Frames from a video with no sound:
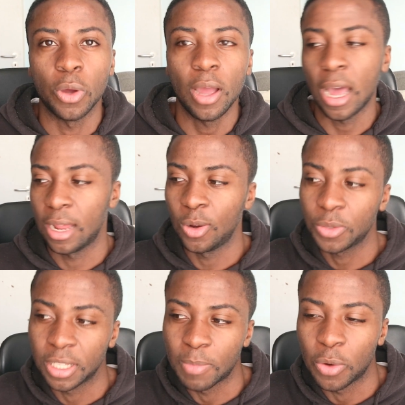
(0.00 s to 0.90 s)
were. I
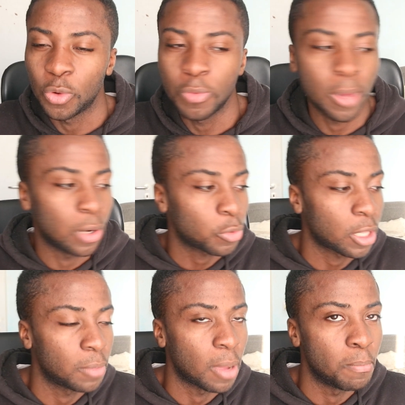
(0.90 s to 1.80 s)
looked in my room, I looked
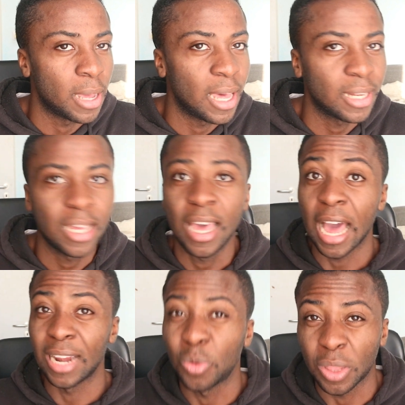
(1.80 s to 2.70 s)
under my bed,
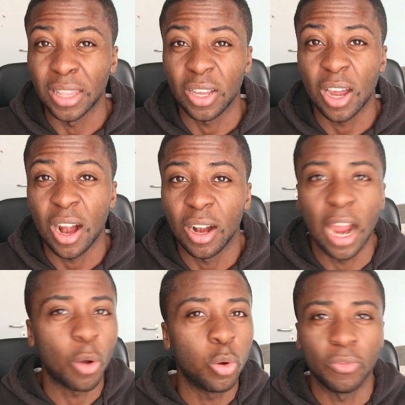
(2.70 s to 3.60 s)
I looked in the car,
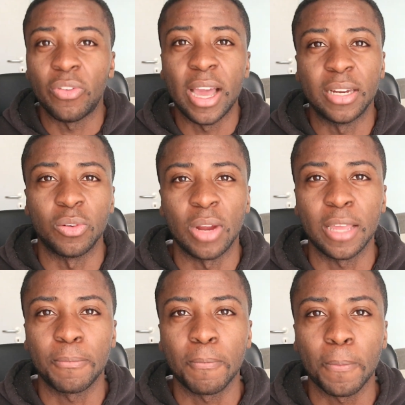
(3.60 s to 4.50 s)
I couldn't find it, right?